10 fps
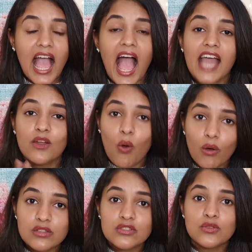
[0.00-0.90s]
and
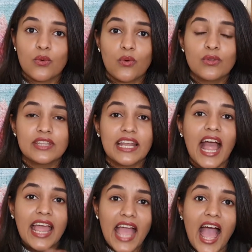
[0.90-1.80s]
also that
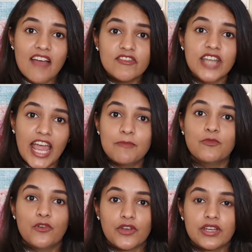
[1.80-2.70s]
I have time
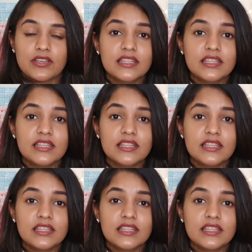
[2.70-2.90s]
for it.